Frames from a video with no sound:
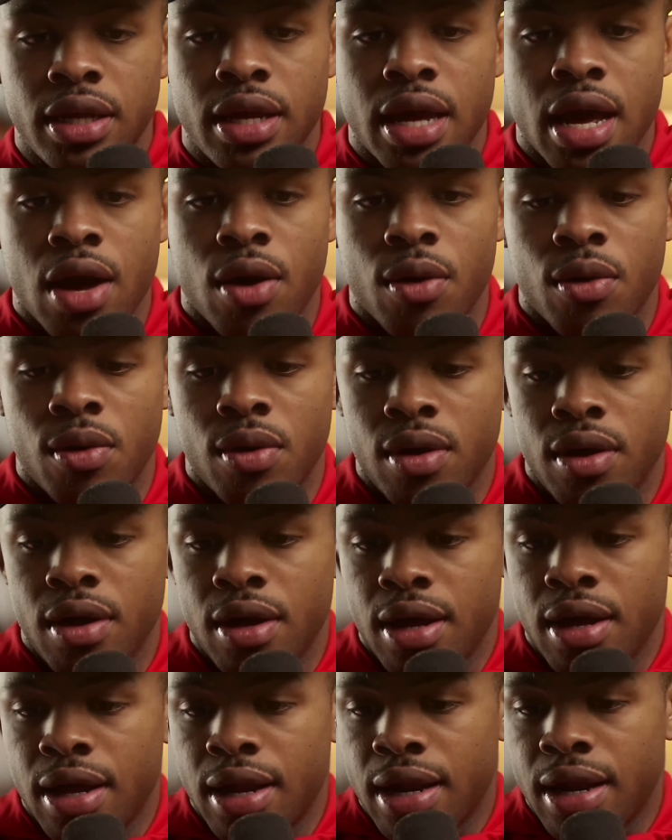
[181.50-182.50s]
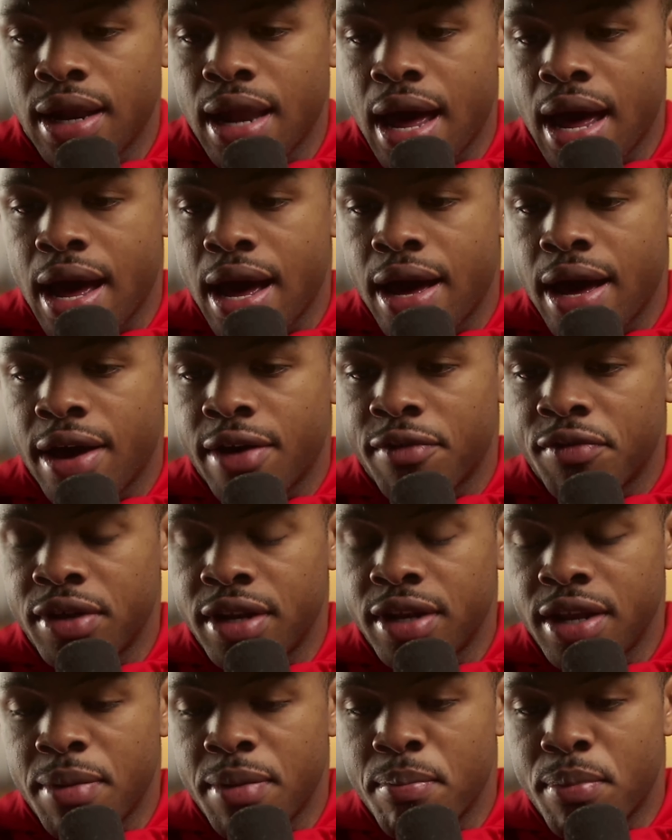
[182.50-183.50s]
out live
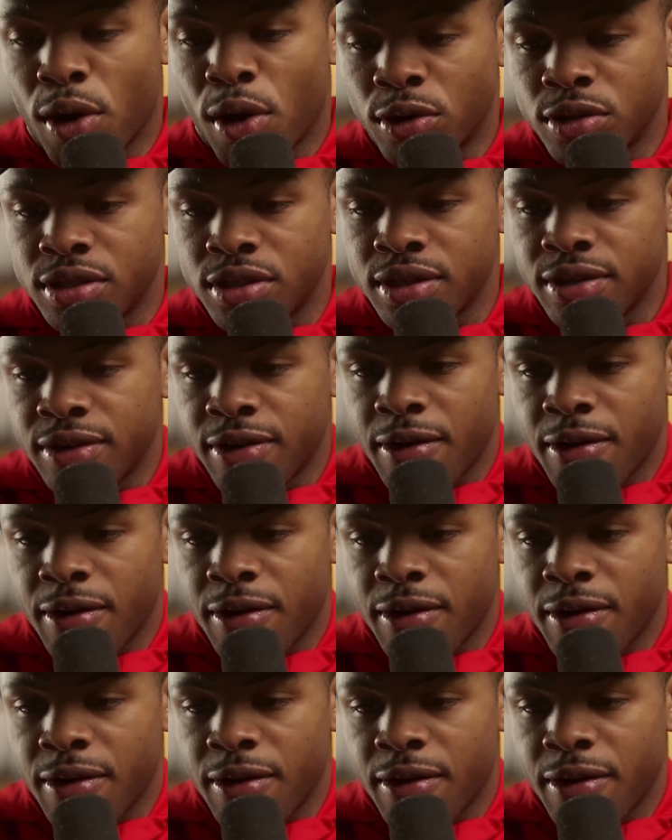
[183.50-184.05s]
and in person.